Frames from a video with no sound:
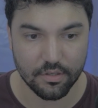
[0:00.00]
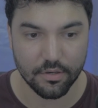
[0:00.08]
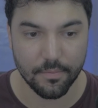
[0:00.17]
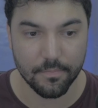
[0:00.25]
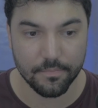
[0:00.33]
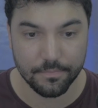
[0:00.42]
All
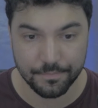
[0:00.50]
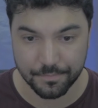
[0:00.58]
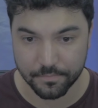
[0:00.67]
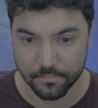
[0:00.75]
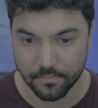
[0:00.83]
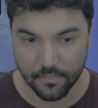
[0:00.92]
right.
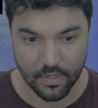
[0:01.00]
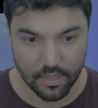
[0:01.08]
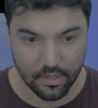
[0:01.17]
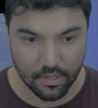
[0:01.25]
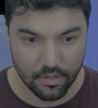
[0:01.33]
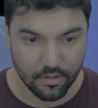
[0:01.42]

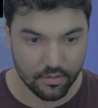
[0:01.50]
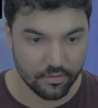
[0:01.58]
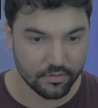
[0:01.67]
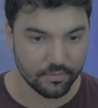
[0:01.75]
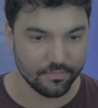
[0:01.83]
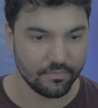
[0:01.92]

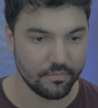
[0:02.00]
So